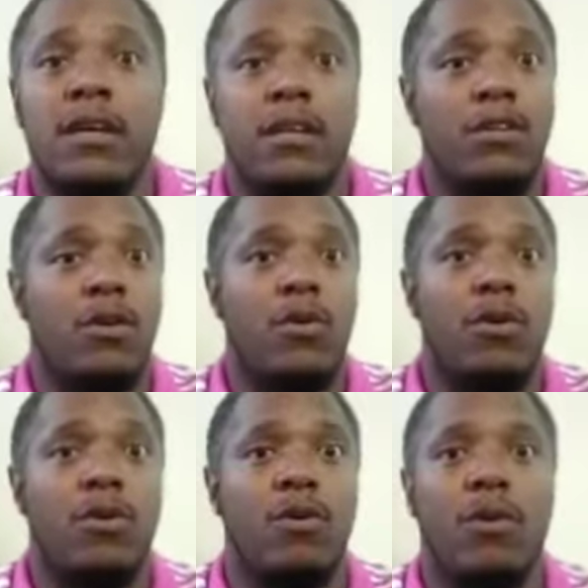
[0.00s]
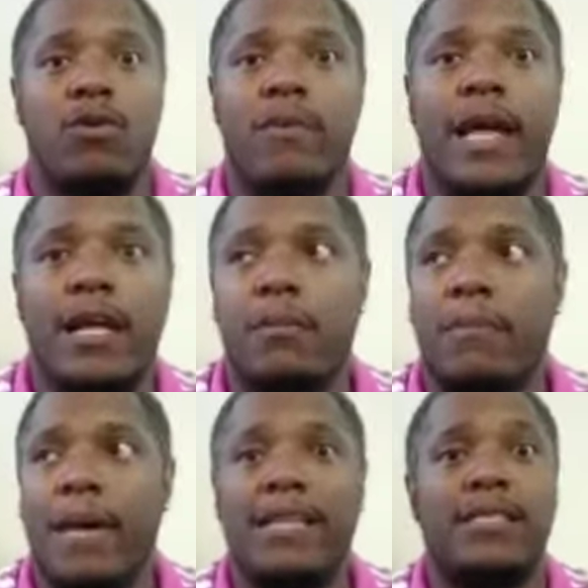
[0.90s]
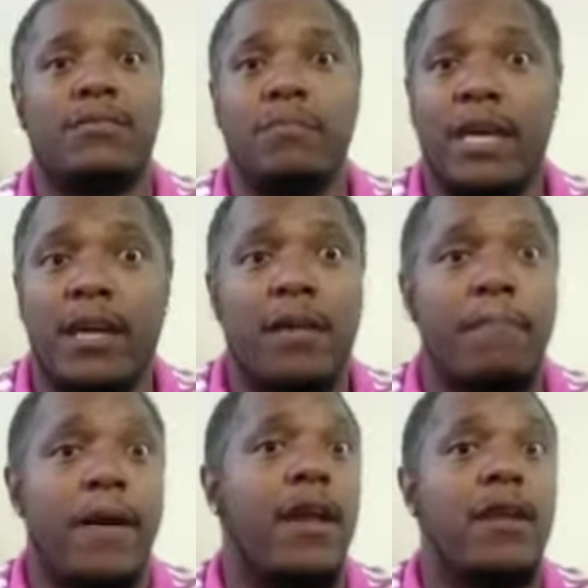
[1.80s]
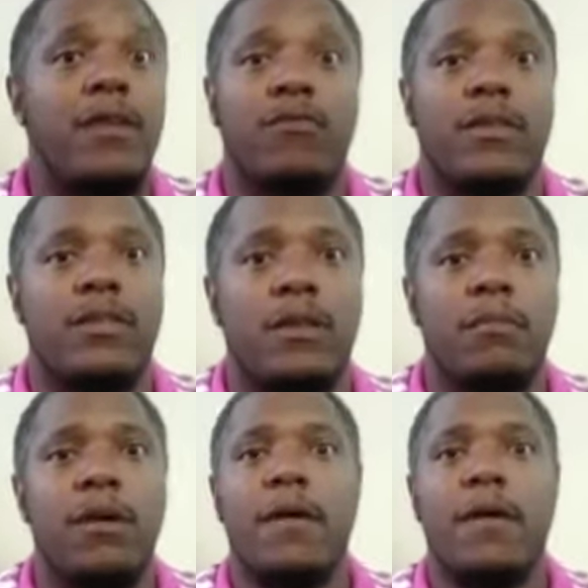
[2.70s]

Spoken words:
you know, on a regular basis, being competitive with them.